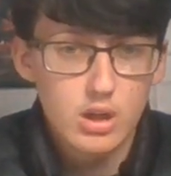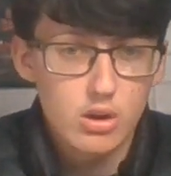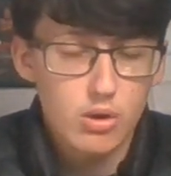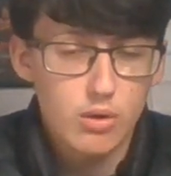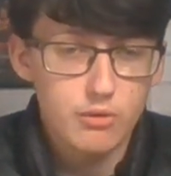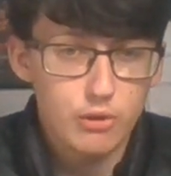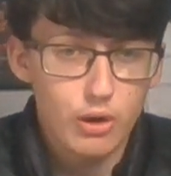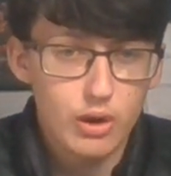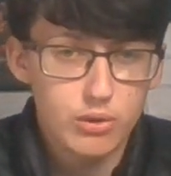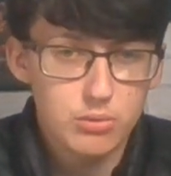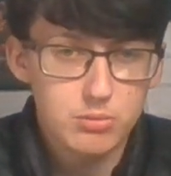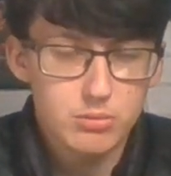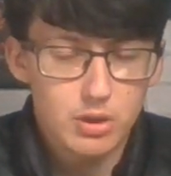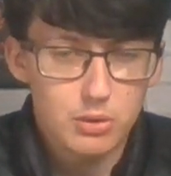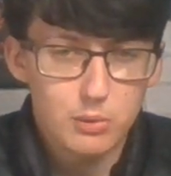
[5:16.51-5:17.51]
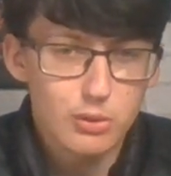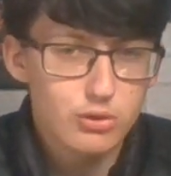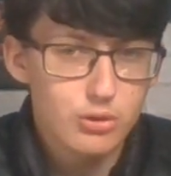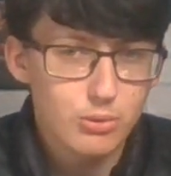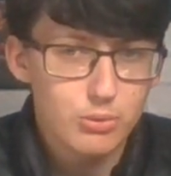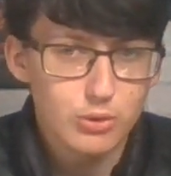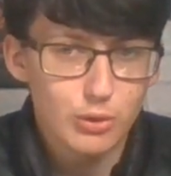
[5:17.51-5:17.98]
Otherwise, we're
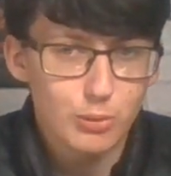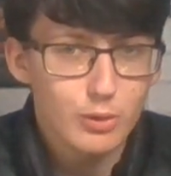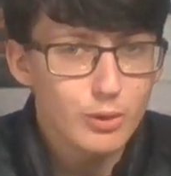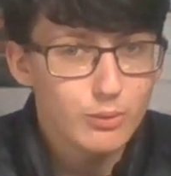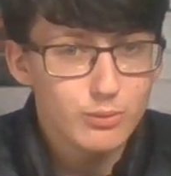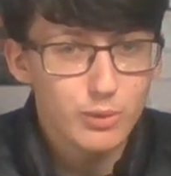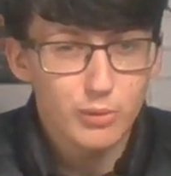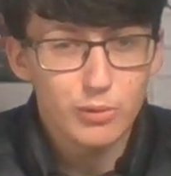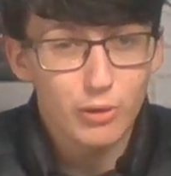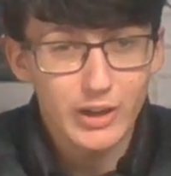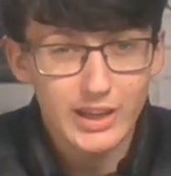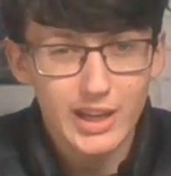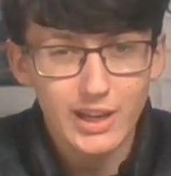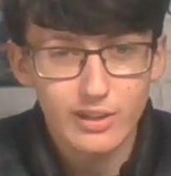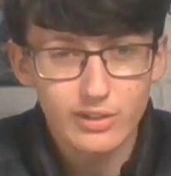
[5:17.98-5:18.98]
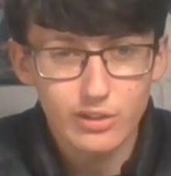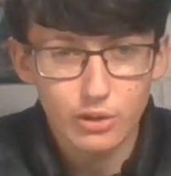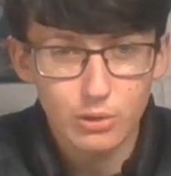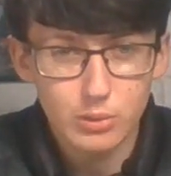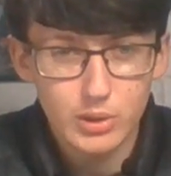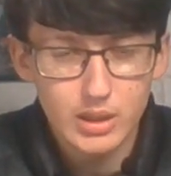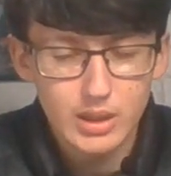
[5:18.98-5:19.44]
stuck with someone for 3 years
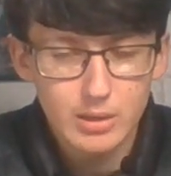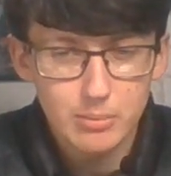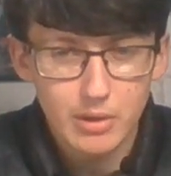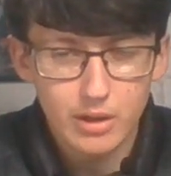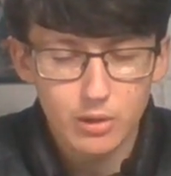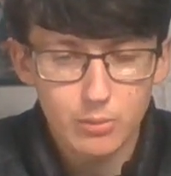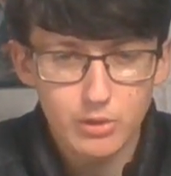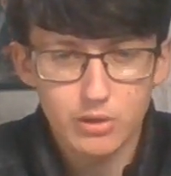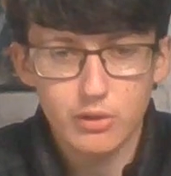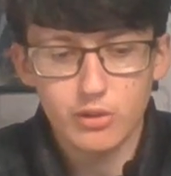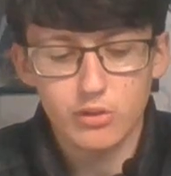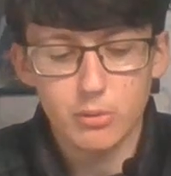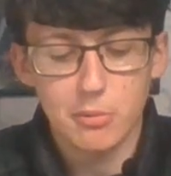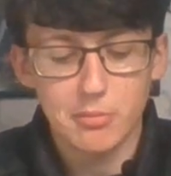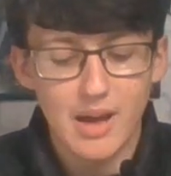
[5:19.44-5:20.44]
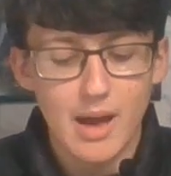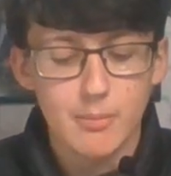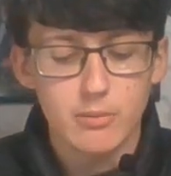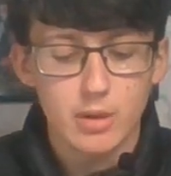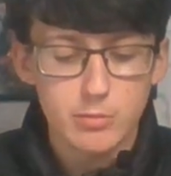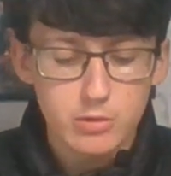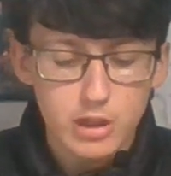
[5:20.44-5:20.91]
who might not be doing something. But
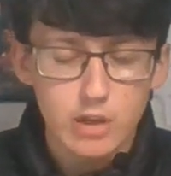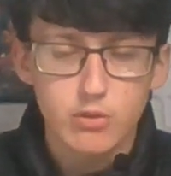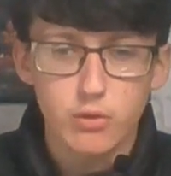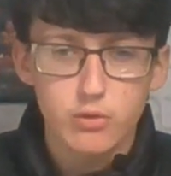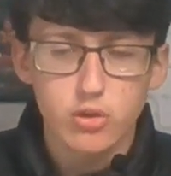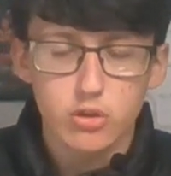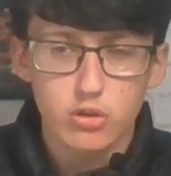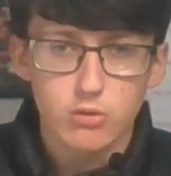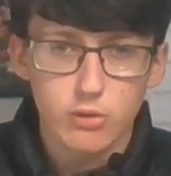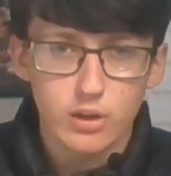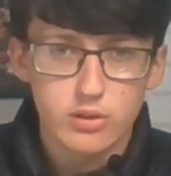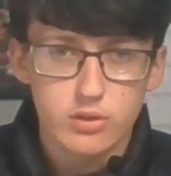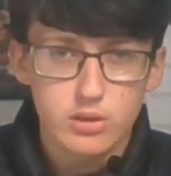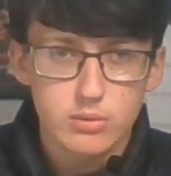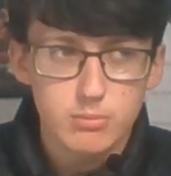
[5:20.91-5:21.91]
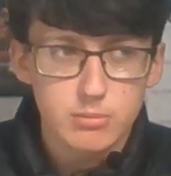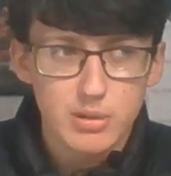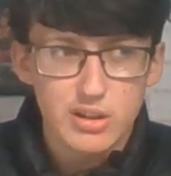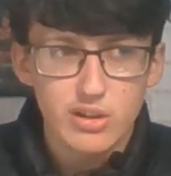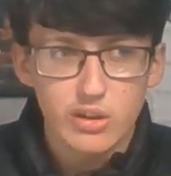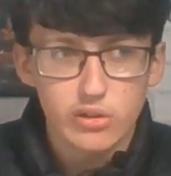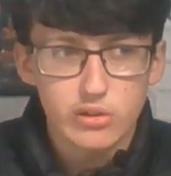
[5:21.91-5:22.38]
I'm glad we've took the risk,
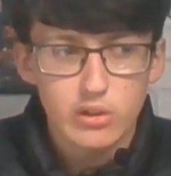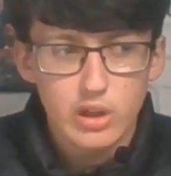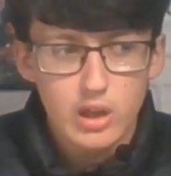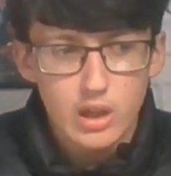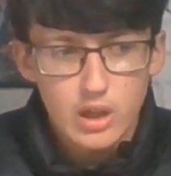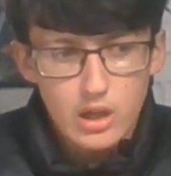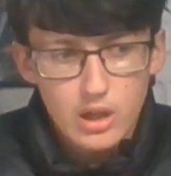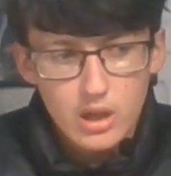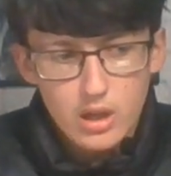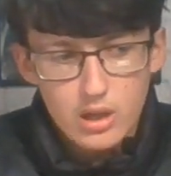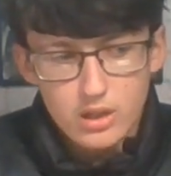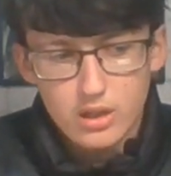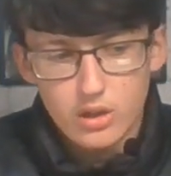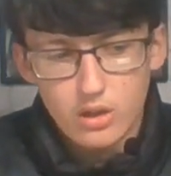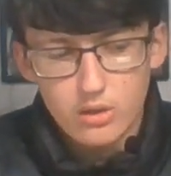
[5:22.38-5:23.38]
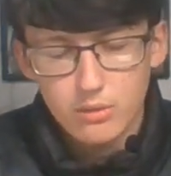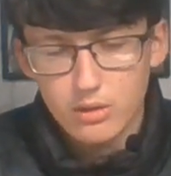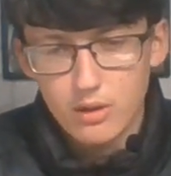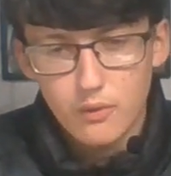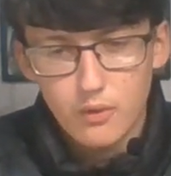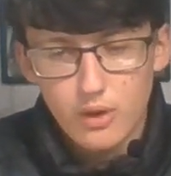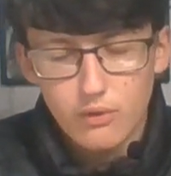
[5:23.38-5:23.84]
because
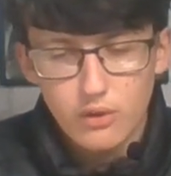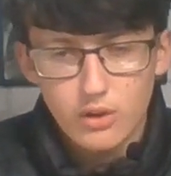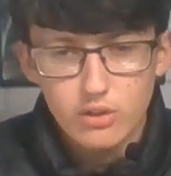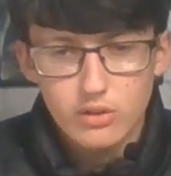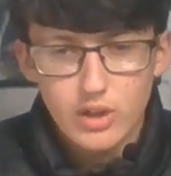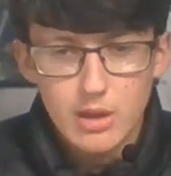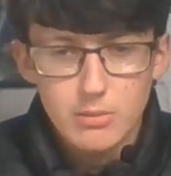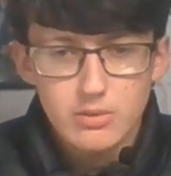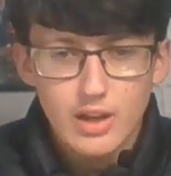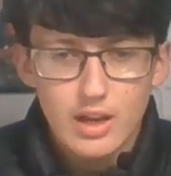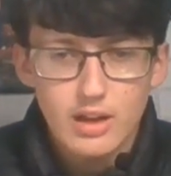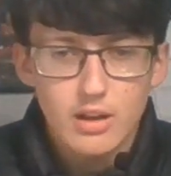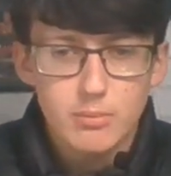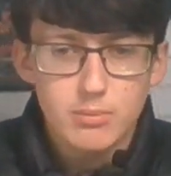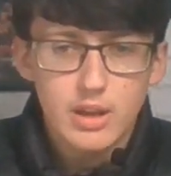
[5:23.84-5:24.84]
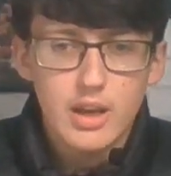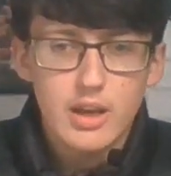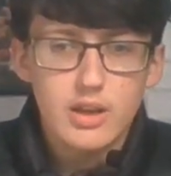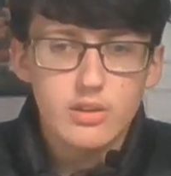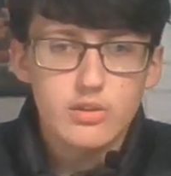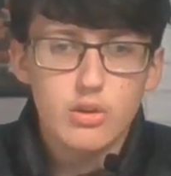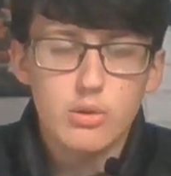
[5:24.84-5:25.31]
if you just keep signing
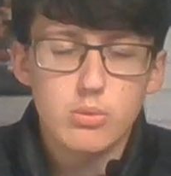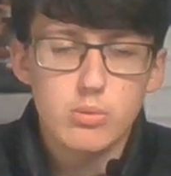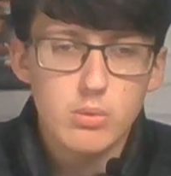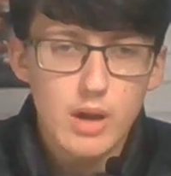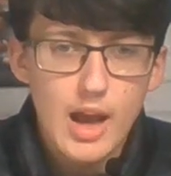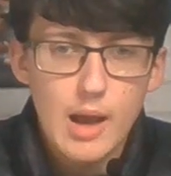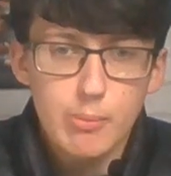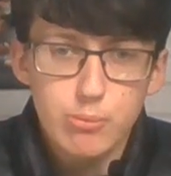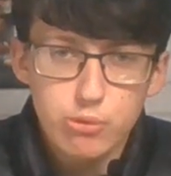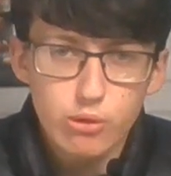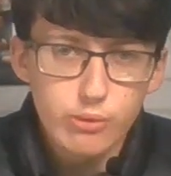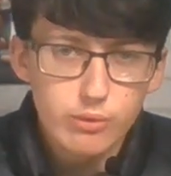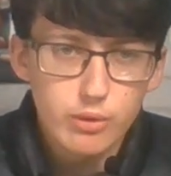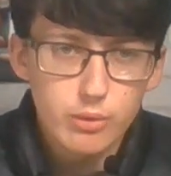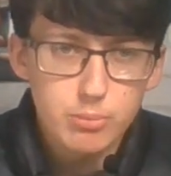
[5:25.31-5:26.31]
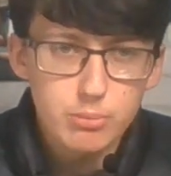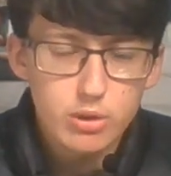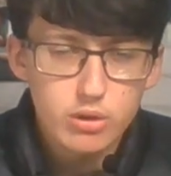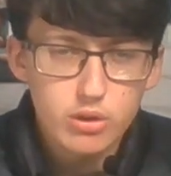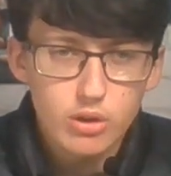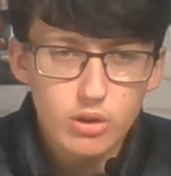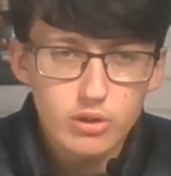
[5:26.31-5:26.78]
players who are proven
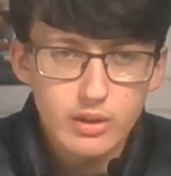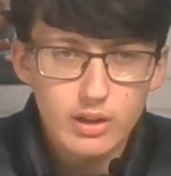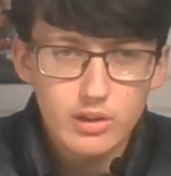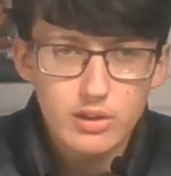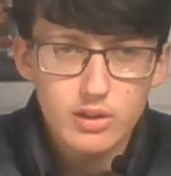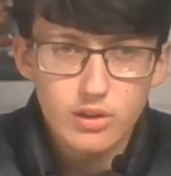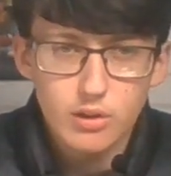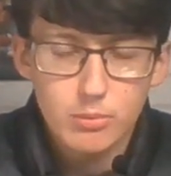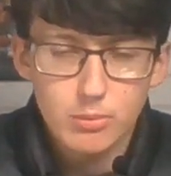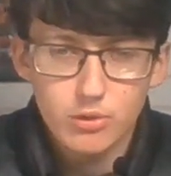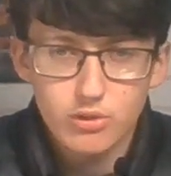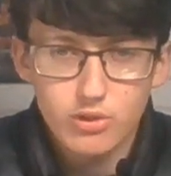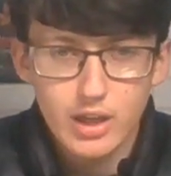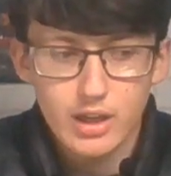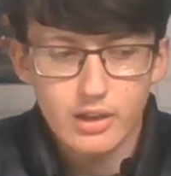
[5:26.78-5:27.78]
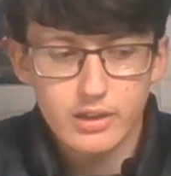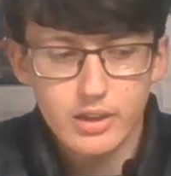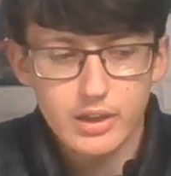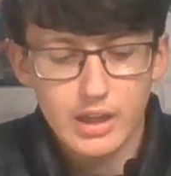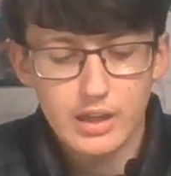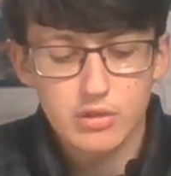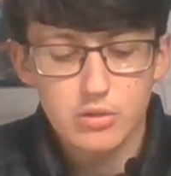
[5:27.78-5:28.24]
but don't tend to do much here,
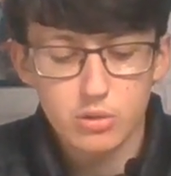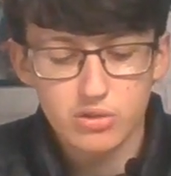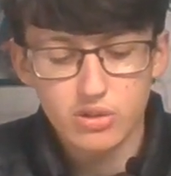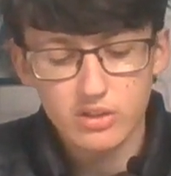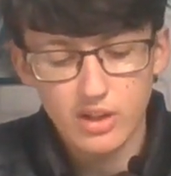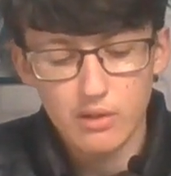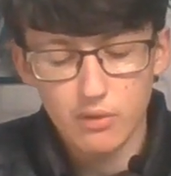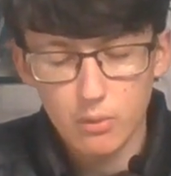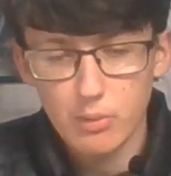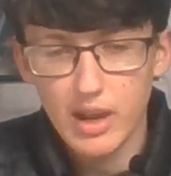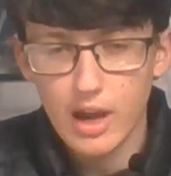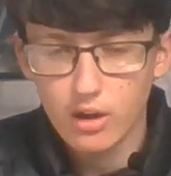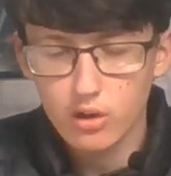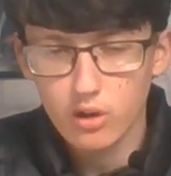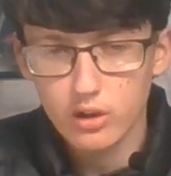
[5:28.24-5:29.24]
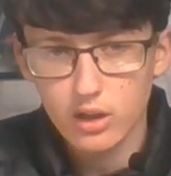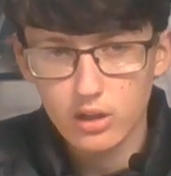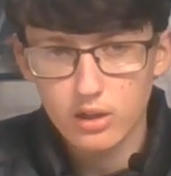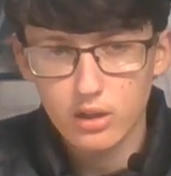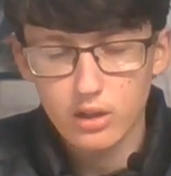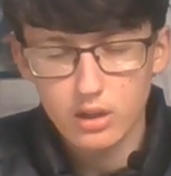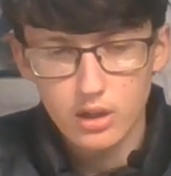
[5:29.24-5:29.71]
it's good to see that we are going
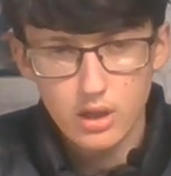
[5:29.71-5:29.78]
into,